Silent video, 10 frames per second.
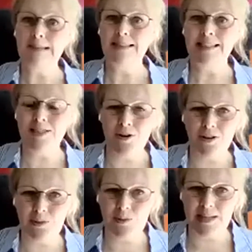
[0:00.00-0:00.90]
it's not
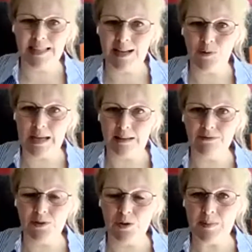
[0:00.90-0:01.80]
going to work out well
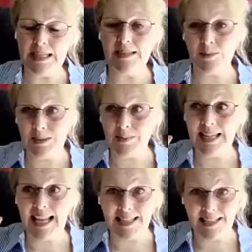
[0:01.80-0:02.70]
for me. So in my
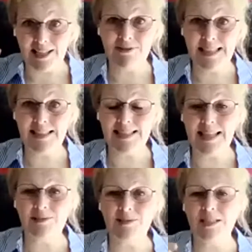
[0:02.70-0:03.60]
head, I read this
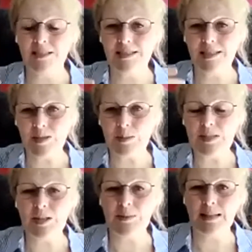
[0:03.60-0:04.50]
out to
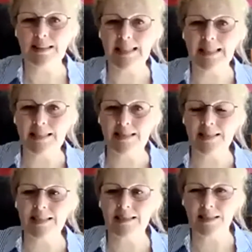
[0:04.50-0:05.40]
somebody who I think is
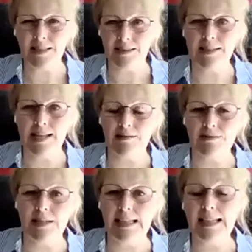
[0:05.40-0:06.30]
slightly
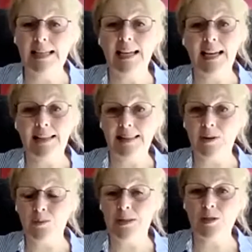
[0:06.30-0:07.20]
terrifying, and
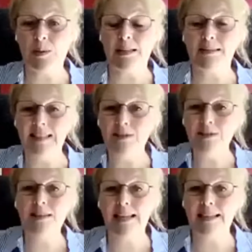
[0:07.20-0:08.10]
that works well. The other
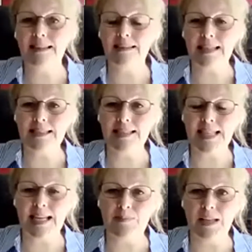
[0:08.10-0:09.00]
thing that
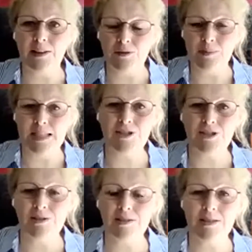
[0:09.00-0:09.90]
a lot of my
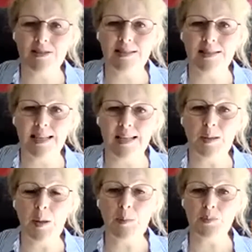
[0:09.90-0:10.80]
students use is they
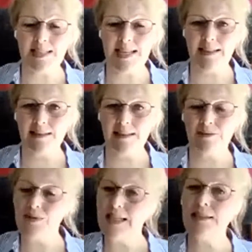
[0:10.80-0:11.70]
pretend they're
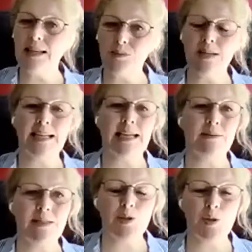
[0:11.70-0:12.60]
reading their work out
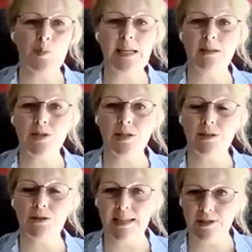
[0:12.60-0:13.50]
speech at a
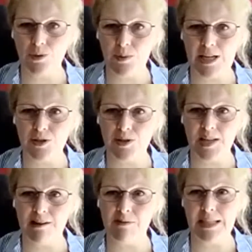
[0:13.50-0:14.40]
graduation
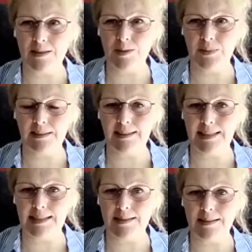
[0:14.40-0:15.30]
ceremony, something like
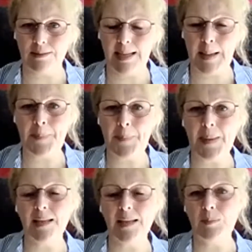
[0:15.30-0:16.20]
this, okay?
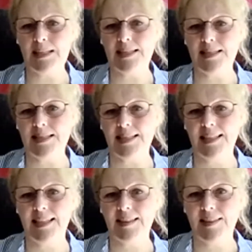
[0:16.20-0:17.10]
Because
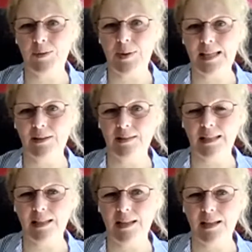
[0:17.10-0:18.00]
that way you
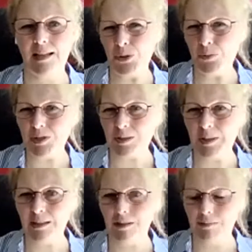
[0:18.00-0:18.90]
think, I wouldn't want to
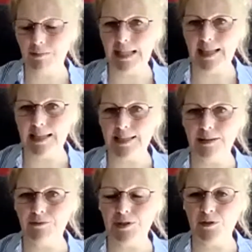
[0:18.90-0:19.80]
be humiliated
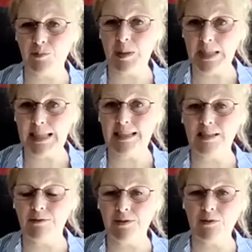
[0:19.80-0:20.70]
in front of my
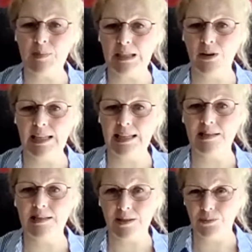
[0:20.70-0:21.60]
peers, in front of my colleagues.
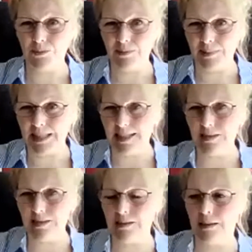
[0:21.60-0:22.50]
So
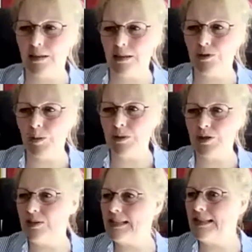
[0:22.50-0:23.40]
that's a good
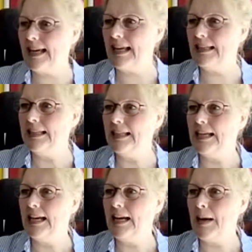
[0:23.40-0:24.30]
opportunity there.
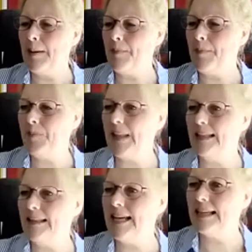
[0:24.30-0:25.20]
And
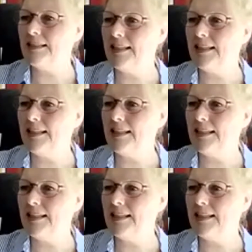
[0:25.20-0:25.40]
that